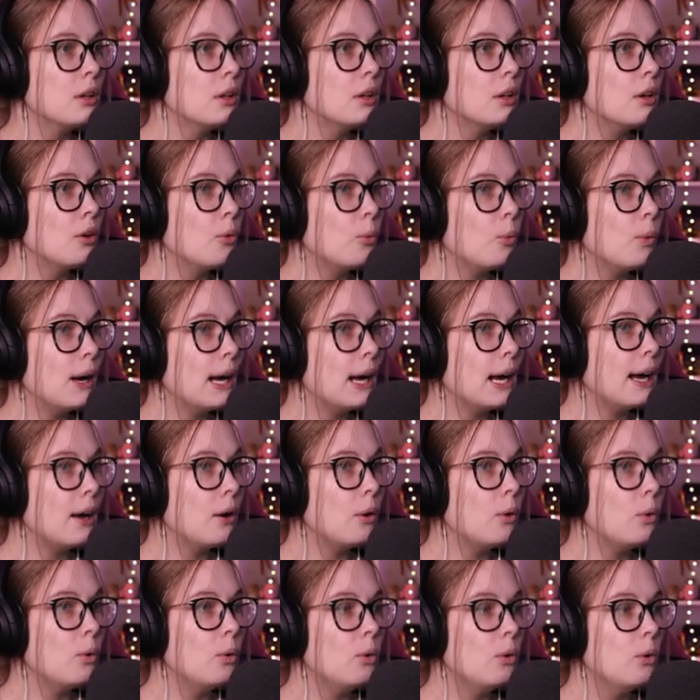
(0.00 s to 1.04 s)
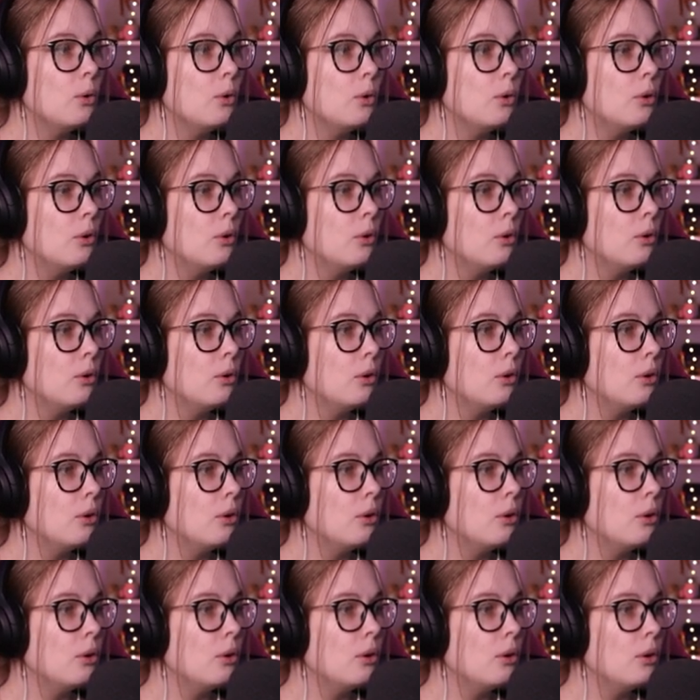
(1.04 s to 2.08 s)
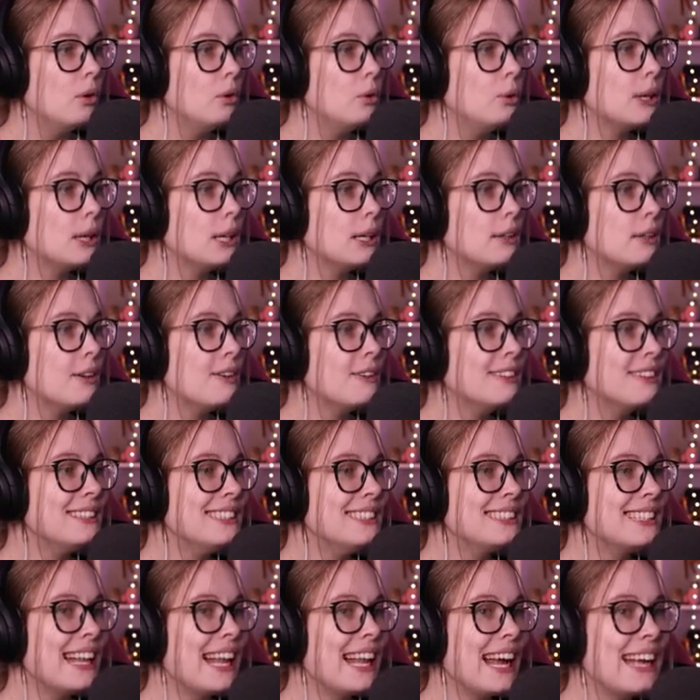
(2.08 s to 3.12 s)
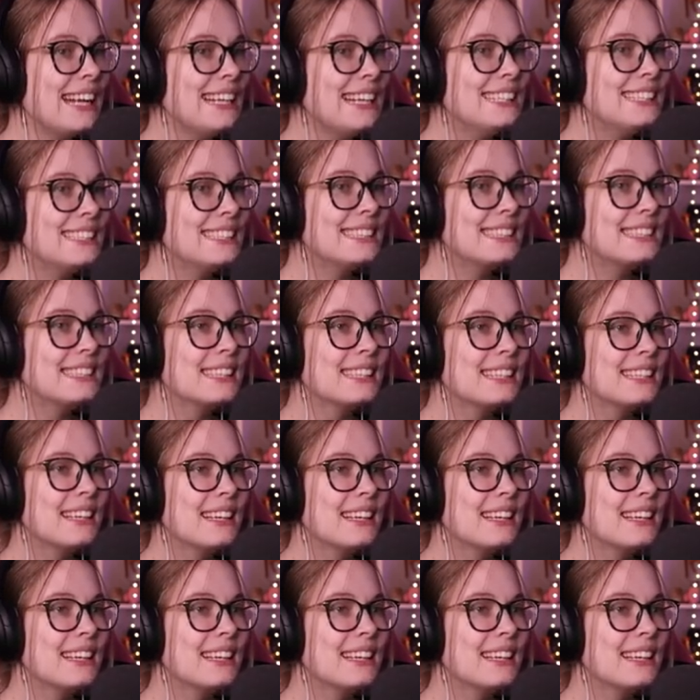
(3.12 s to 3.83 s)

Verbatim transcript: Wow. Look at all these lights.